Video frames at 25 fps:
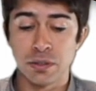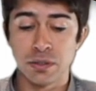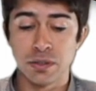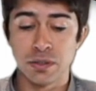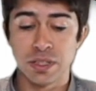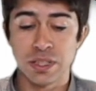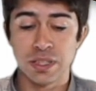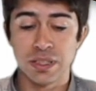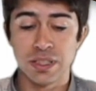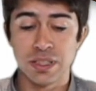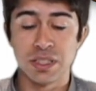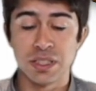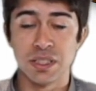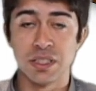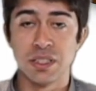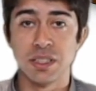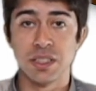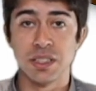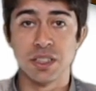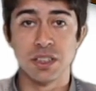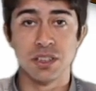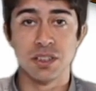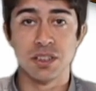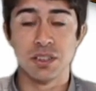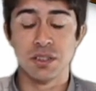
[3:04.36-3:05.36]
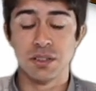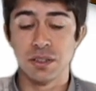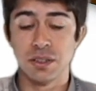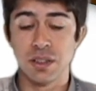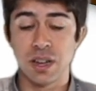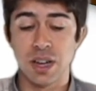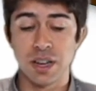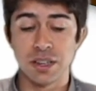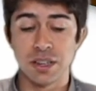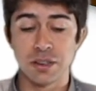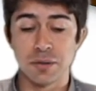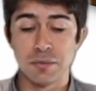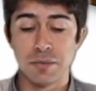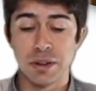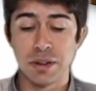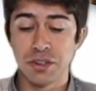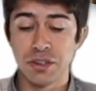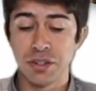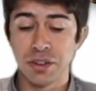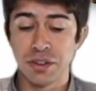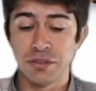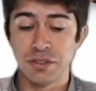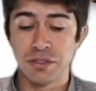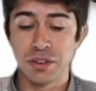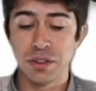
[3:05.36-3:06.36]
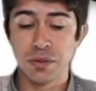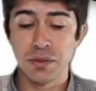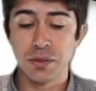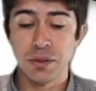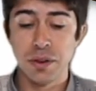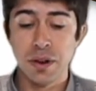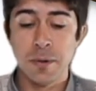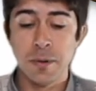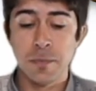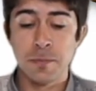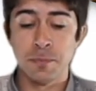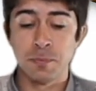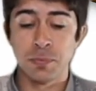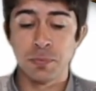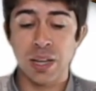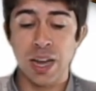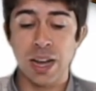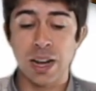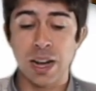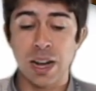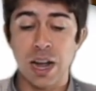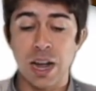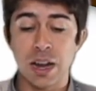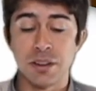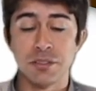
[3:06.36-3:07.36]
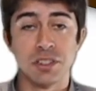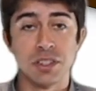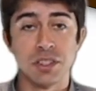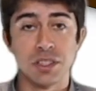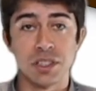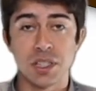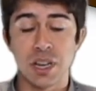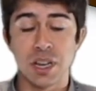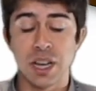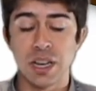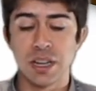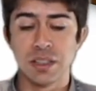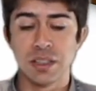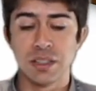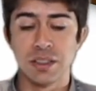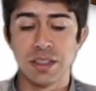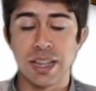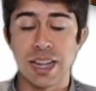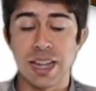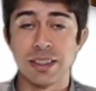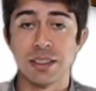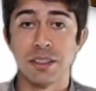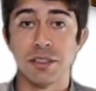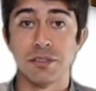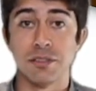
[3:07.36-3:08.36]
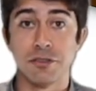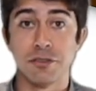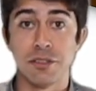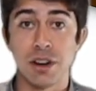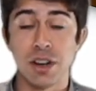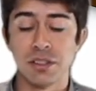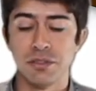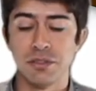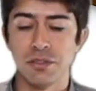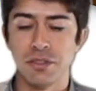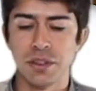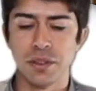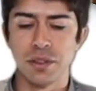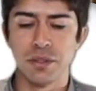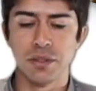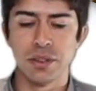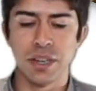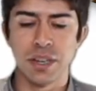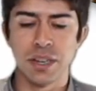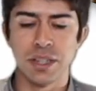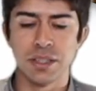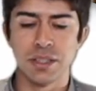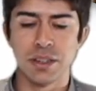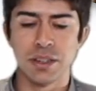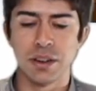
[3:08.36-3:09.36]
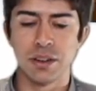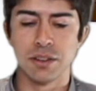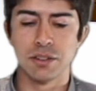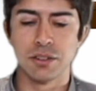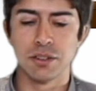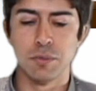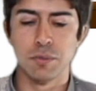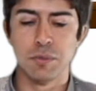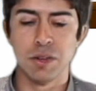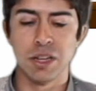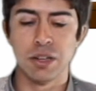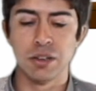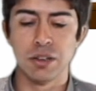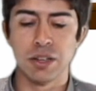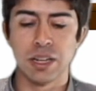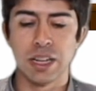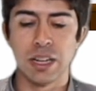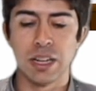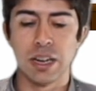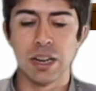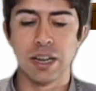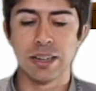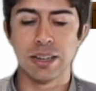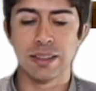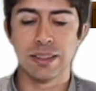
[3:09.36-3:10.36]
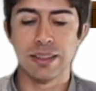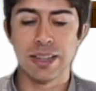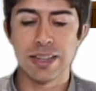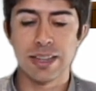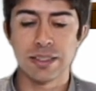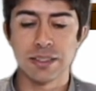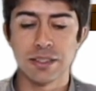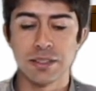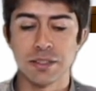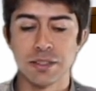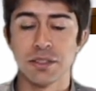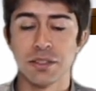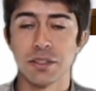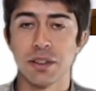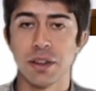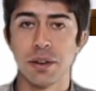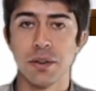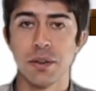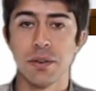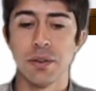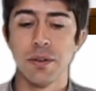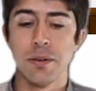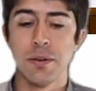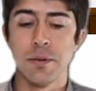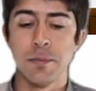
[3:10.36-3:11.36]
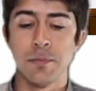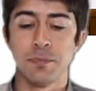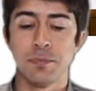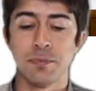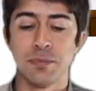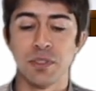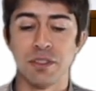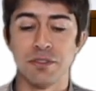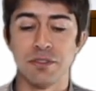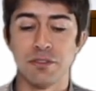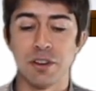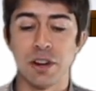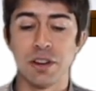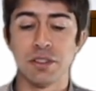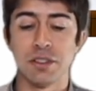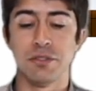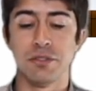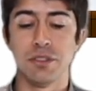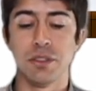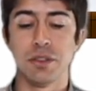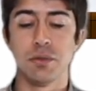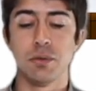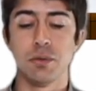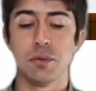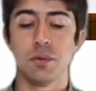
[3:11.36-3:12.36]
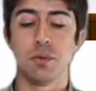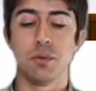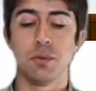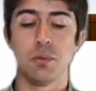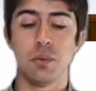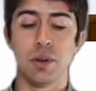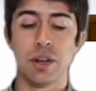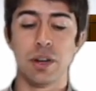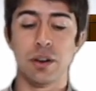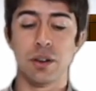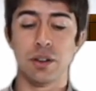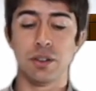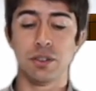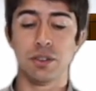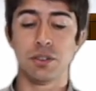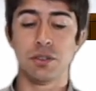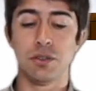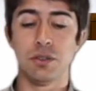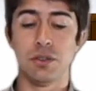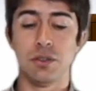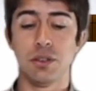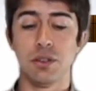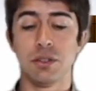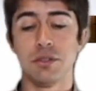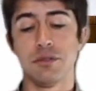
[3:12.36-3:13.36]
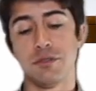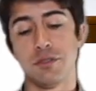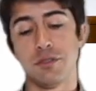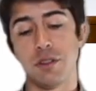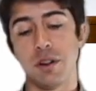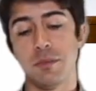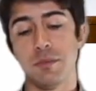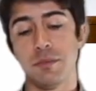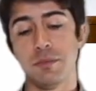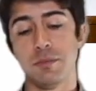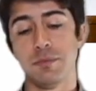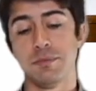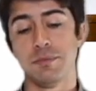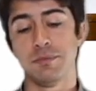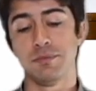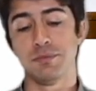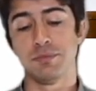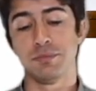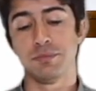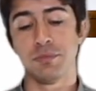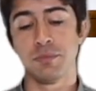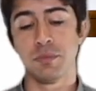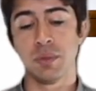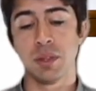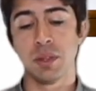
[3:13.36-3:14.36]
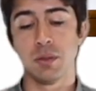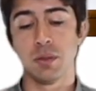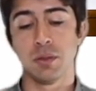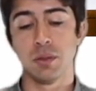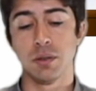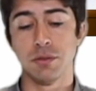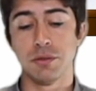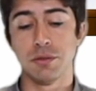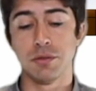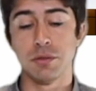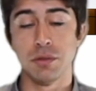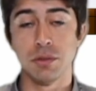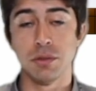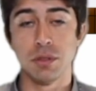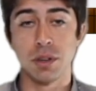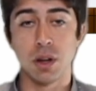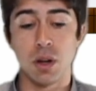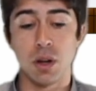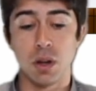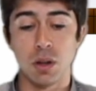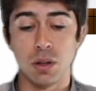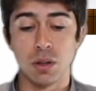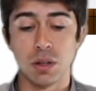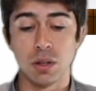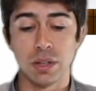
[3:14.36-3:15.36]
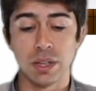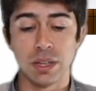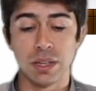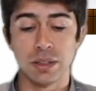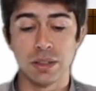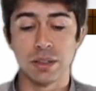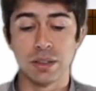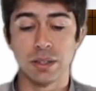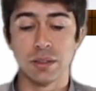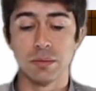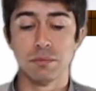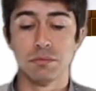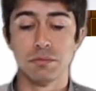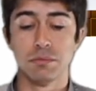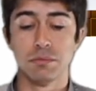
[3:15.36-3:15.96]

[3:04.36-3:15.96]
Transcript: see this is the isometric view, and I've decided that the front view is going to be looking like this. So the front view, we're going to look from through the hole in the